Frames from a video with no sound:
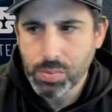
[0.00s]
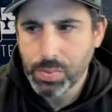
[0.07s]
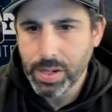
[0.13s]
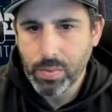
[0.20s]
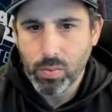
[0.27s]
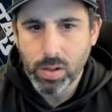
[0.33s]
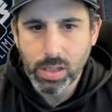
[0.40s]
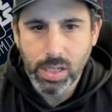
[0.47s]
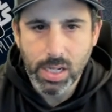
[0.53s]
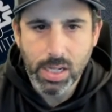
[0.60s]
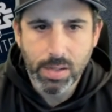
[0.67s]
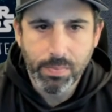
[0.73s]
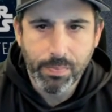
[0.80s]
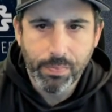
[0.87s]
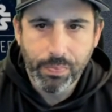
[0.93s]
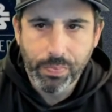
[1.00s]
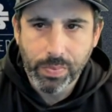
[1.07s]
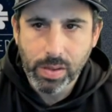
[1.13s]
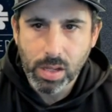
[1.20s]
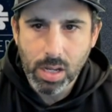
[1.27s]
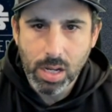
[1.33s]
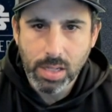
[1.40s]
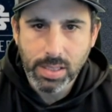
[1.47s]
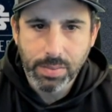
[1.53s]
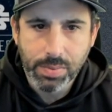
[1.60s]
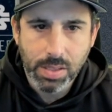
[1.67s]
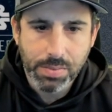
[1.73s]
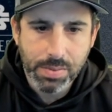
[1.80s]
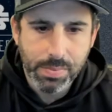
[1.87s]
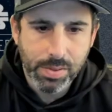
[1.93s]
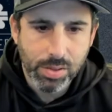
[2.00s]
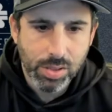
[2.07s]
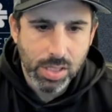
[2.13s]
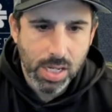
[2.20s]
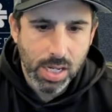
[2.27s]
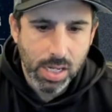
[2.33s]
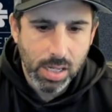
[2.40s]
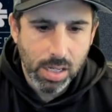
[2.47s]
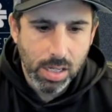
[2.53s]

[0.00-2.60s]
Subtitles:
play one game. Tabletop Simulator is not